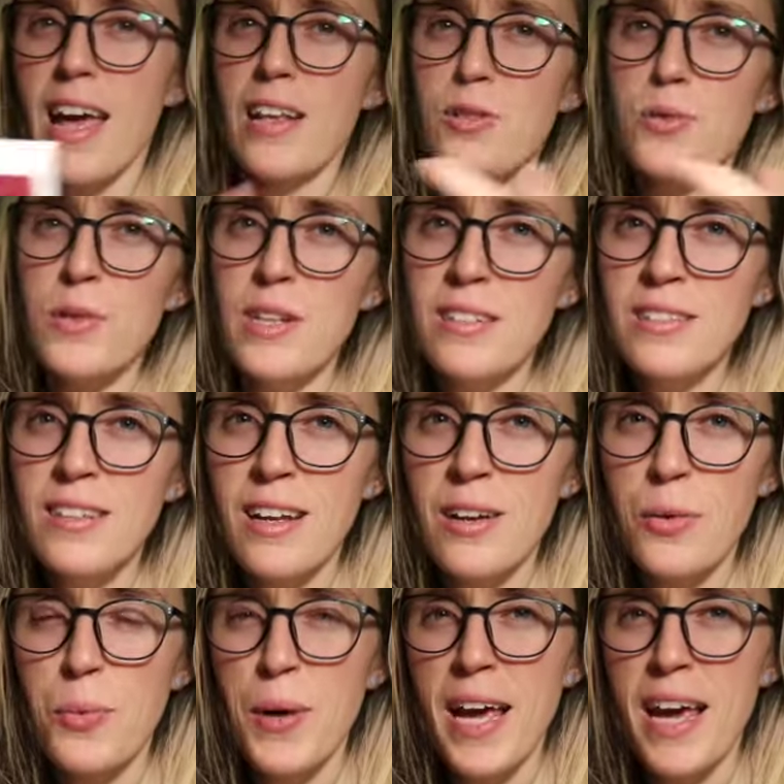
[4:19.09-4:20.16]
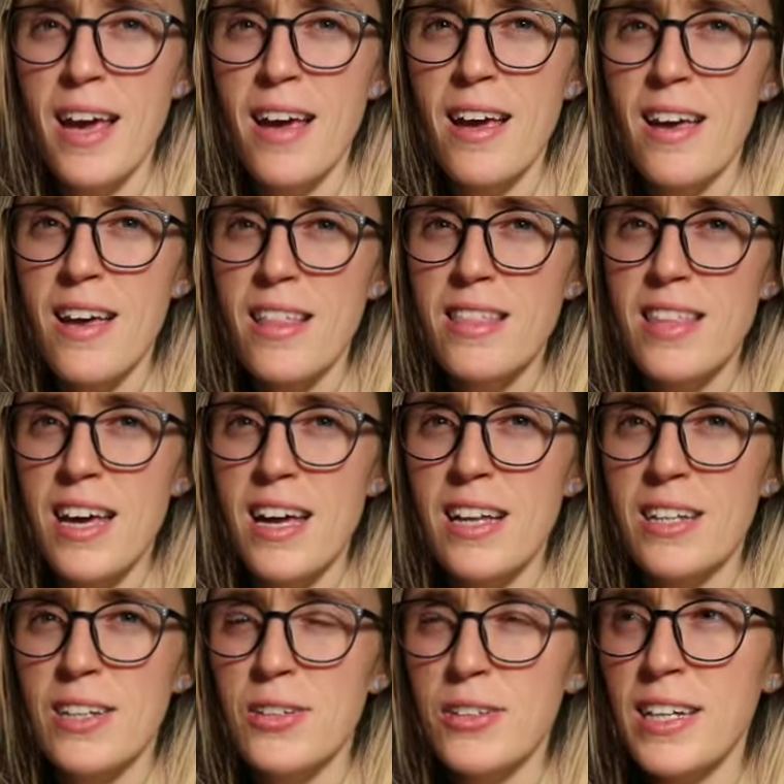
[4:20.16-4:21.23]
It's written in a way
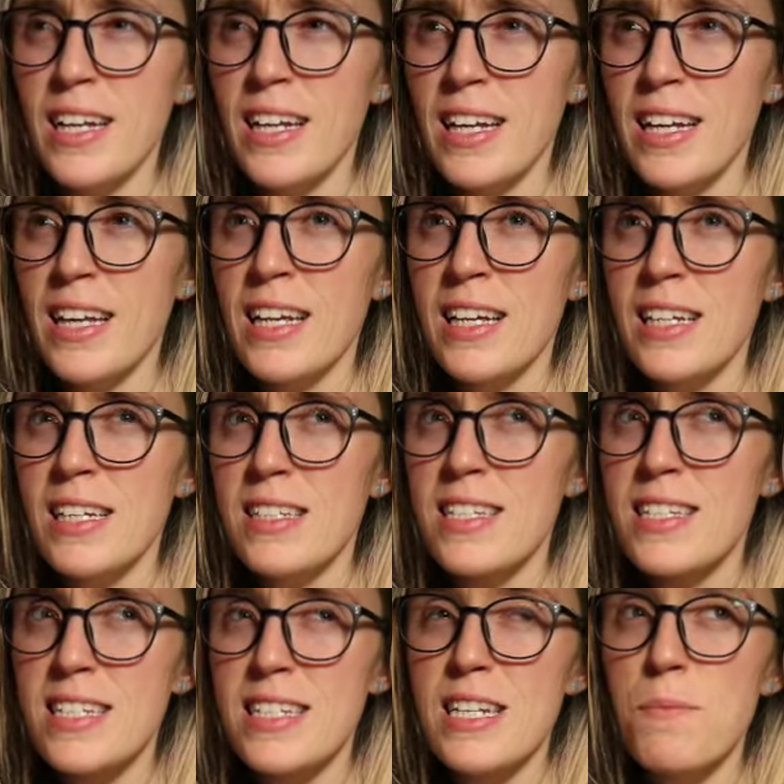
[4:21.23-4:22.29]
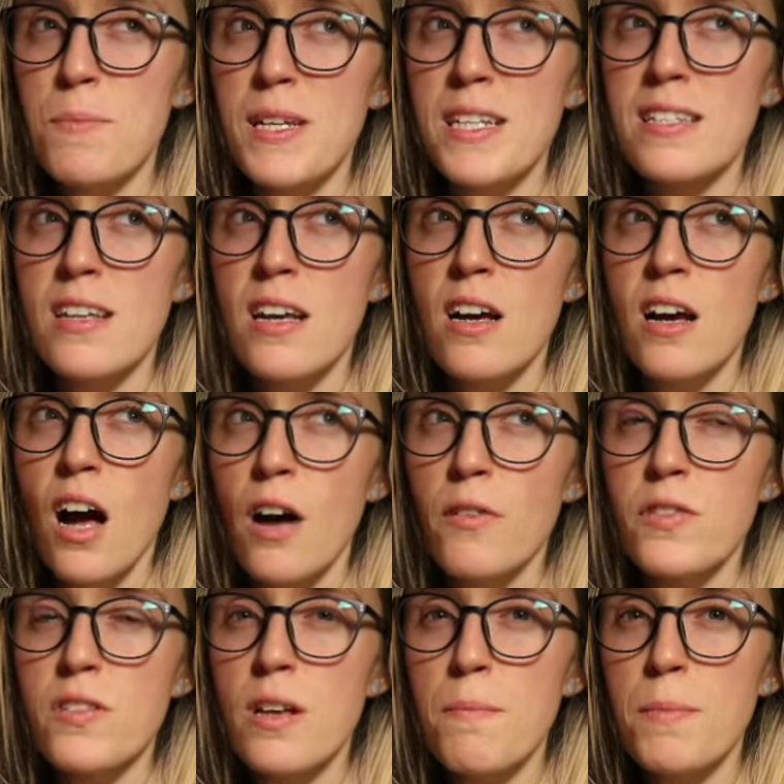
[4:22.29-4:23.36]
that you're getting snippets of
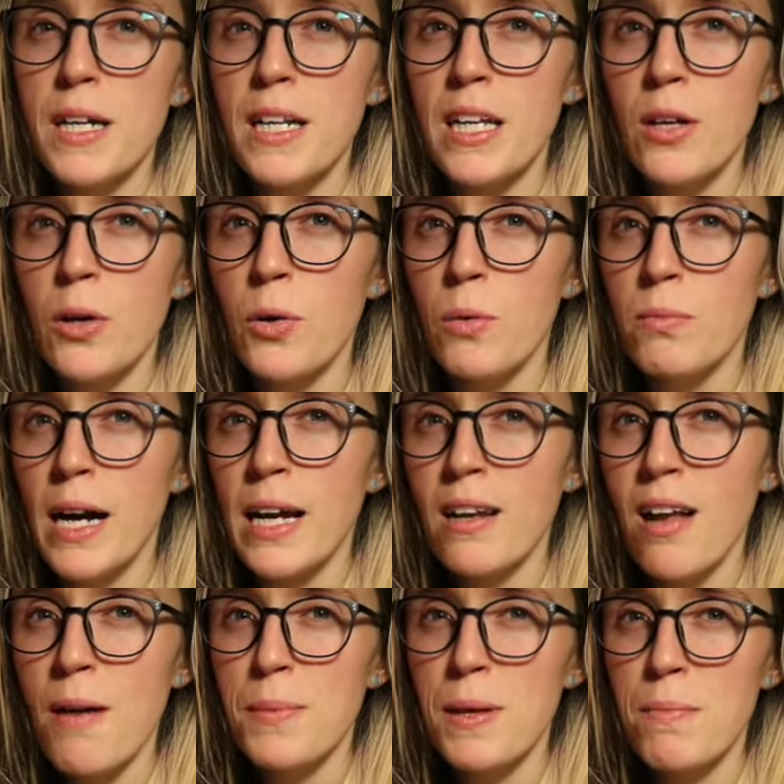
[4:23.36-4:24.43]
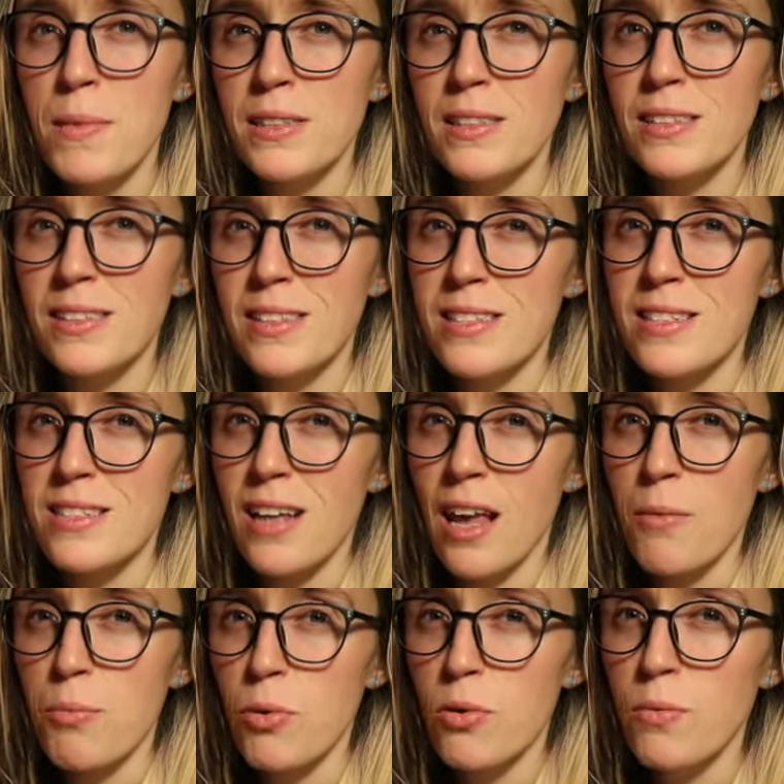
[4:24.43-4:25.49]
somebody who might not be mentally
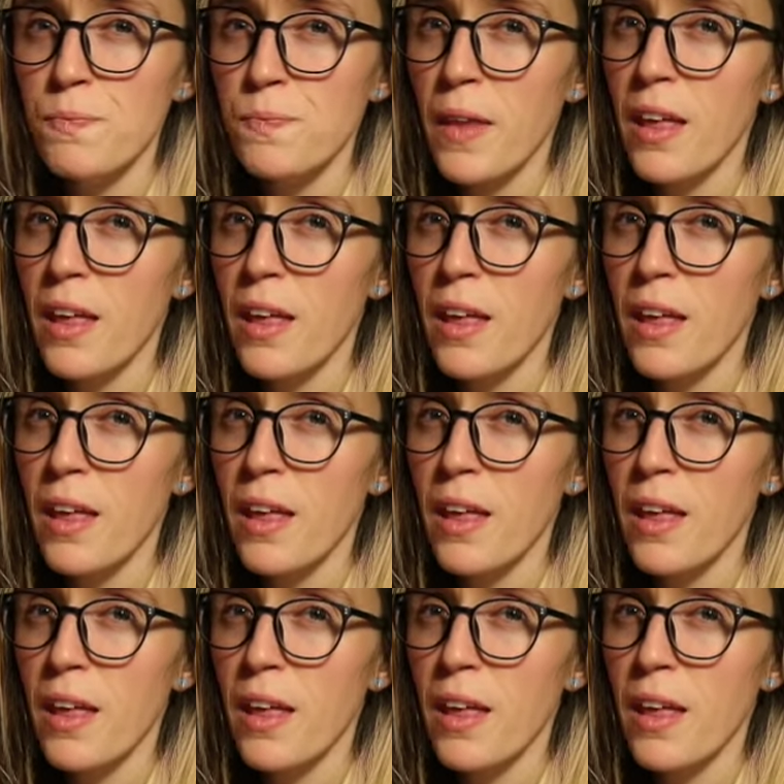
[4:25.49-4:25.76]
stable